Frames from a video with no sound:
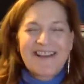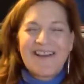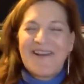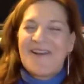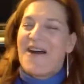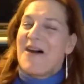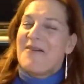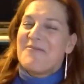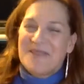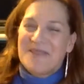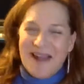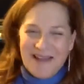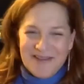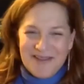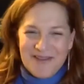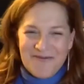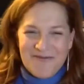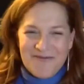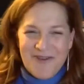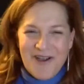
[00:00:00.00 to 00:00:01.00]
Oh, I'll put out
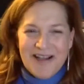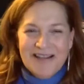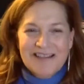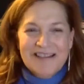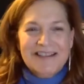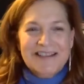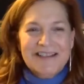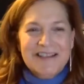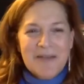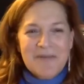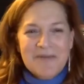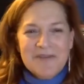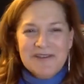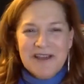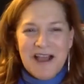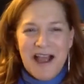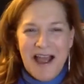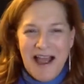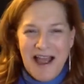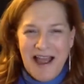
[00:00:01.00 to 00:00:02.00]
the frogs. It's
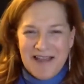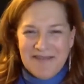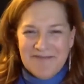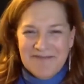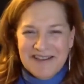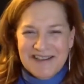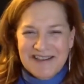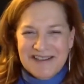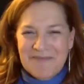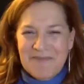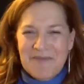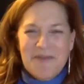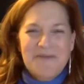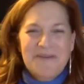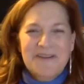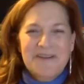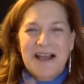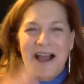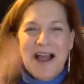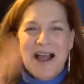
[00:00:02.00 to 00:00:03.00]
summertime. It's the
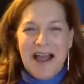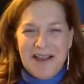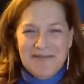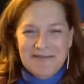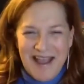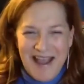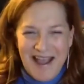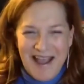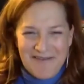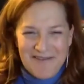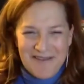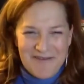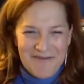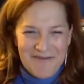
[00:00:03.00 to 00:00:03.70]
perfect time to have the